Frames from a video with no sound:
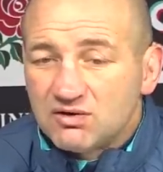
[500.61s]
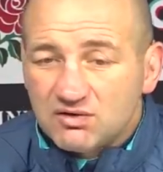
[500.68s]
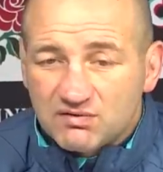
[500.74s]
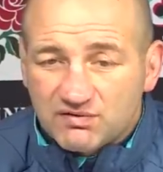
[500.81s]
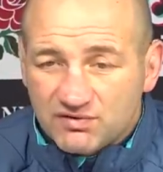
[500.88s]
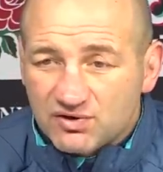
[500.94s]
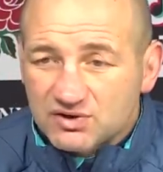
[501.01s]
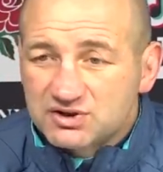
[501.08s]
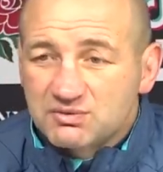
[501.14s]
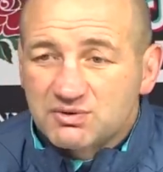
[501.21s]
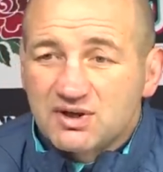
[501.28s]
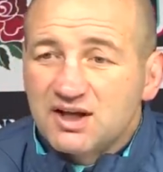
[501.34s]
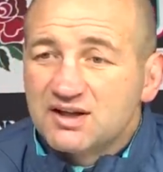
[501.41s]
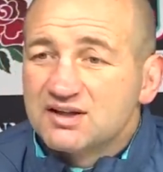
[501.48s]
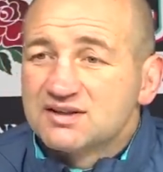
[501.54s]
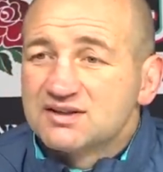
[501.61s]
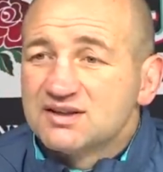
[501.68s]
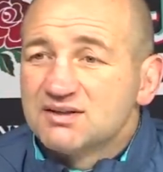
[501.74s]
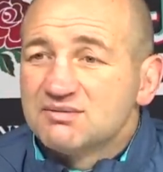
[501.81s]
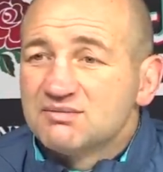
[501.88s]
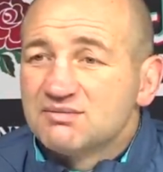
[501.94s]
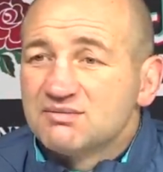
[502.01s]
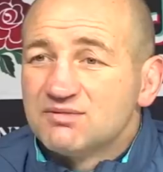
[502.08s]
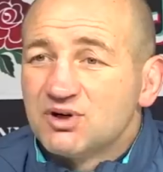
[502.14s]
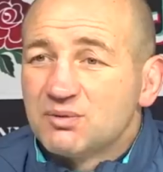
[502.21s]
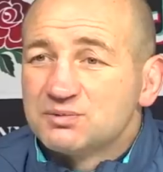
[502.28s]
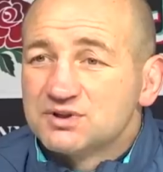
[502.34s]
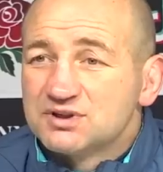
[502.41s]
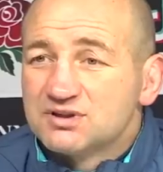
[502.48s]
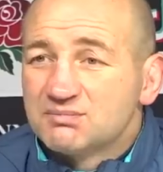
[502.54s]
Unfortunately, we let the
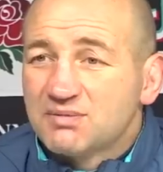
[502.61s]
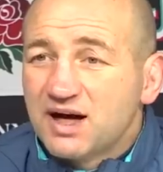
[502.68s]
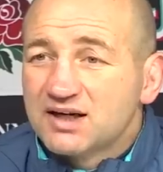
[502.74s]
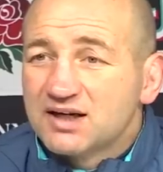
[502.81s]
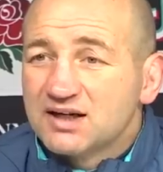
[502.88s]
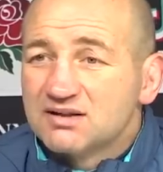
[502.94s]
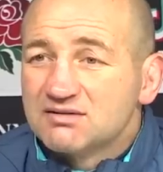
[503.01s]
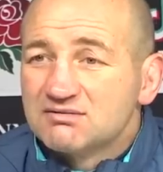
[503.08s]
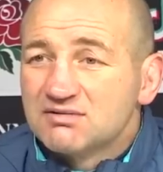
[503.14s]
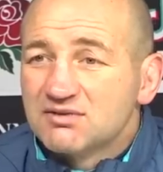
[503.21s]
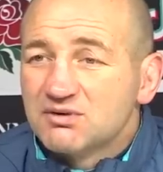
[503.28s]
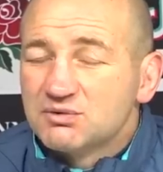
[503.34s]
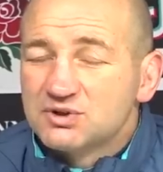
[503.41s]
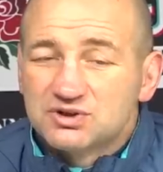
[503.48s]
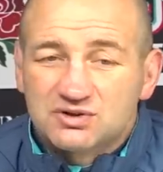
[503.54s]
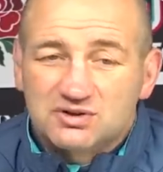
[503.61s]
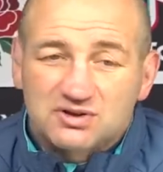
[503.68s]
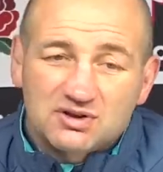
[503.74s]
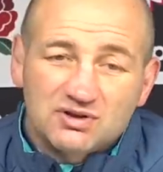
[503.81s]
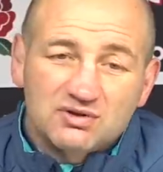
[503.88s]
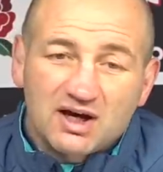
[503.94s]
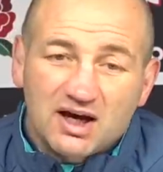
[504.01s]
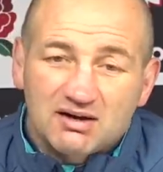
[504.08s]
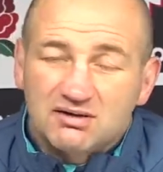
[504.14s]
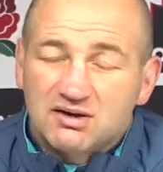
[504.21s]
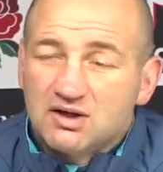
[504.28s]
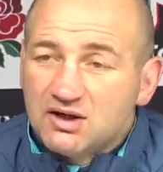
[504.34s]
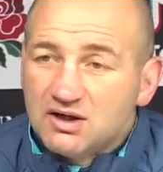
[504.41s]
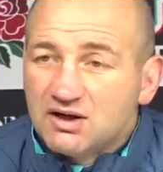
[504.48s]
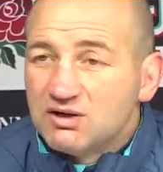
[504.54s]
opposition back in, and we shouldn't do that,
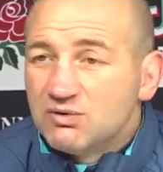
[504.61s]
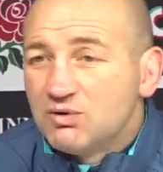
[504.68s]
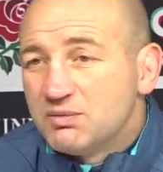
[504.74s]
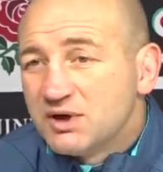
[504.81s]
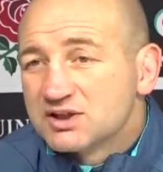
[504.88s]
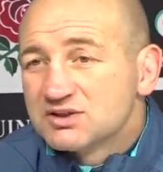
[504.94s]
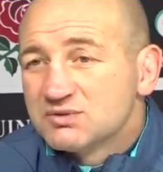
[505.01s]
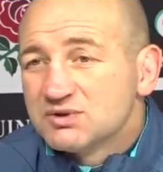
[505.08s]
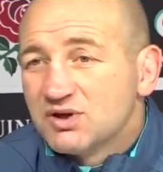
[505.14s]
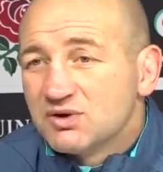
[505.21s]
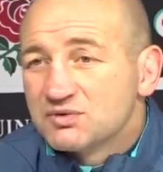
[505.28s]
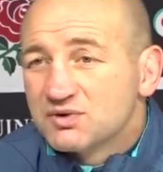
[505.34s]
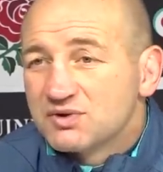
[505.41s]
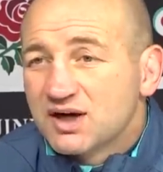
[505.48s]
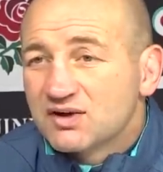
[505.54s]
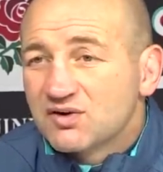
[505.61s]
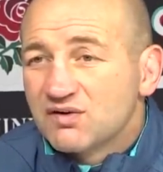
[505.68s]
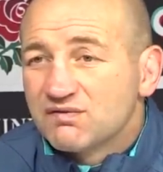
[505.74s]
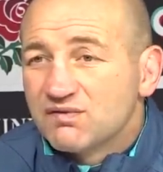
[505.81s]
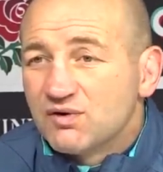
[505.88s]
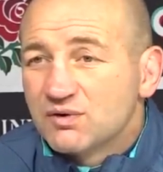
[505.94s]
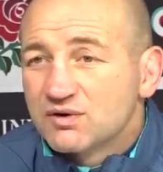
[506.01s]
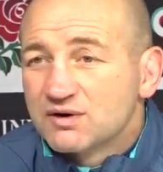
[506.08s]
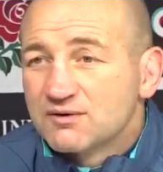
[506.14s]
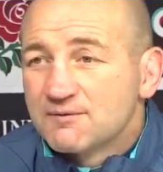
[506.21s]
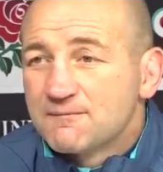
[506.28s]
and we'll make sure we don't do that going forward.